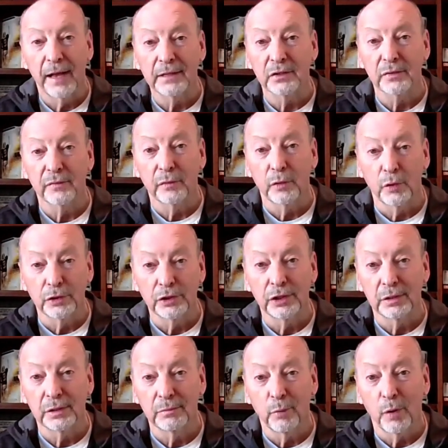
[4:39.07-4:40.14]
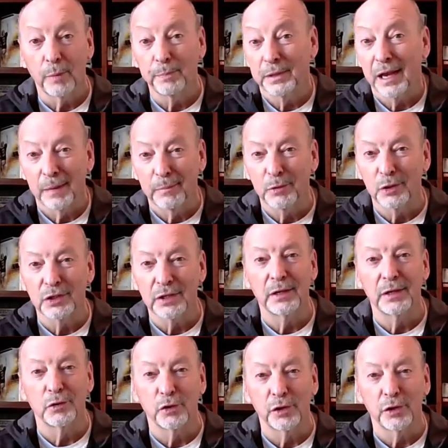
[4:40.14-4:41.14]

in advance of launching what became the